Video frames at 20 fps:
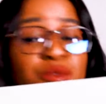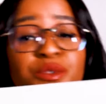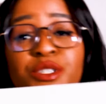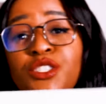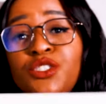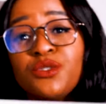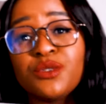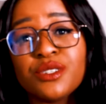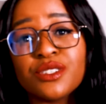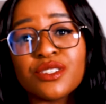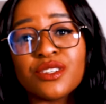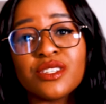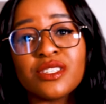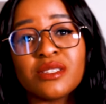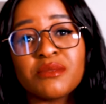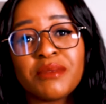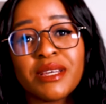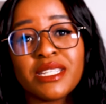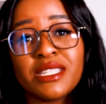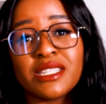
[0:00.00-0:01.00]
Rituals
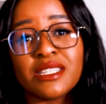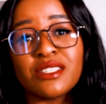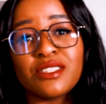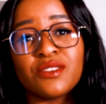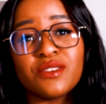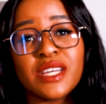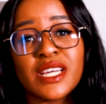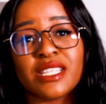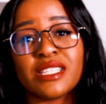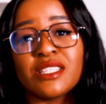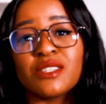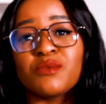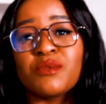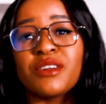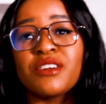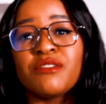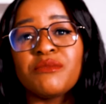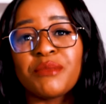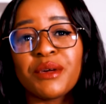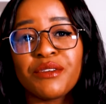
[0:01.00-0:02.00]
Cosmetics, you guys, is
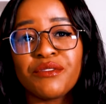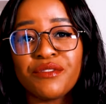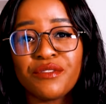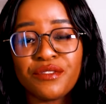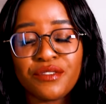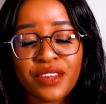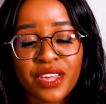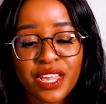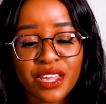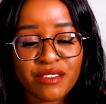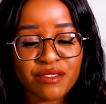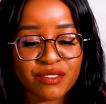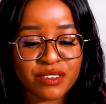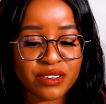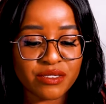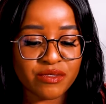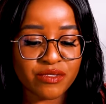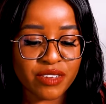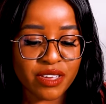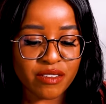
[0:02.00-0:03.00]
one of my
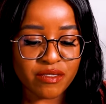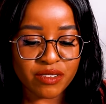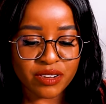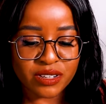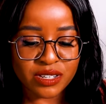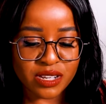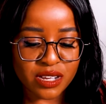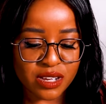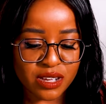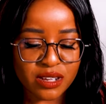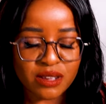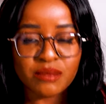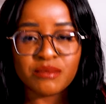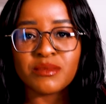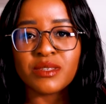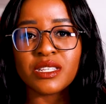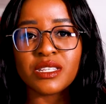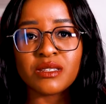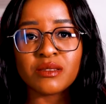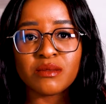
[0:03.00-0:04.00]
favorite
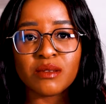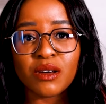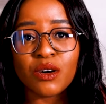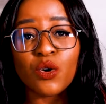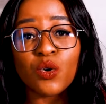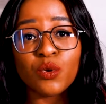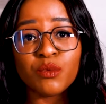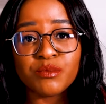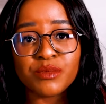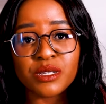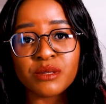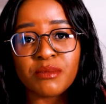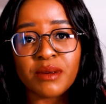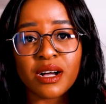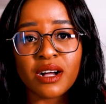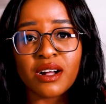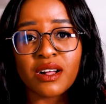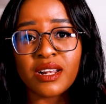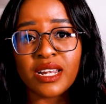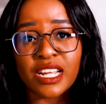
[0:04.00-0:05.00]
home
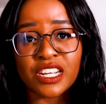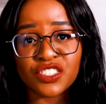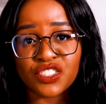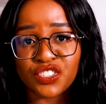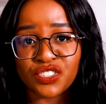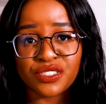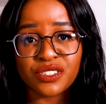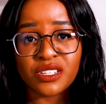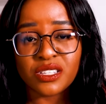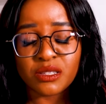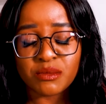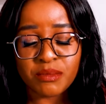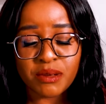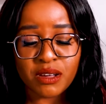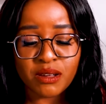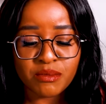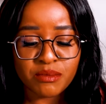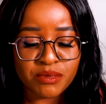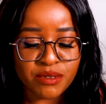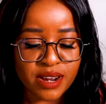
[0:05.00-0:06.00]
spa, luxury
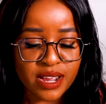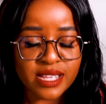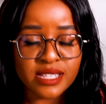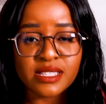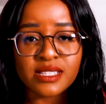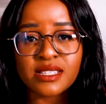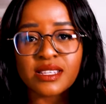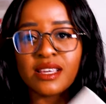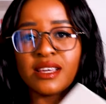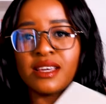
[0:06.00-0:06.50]
spa brands.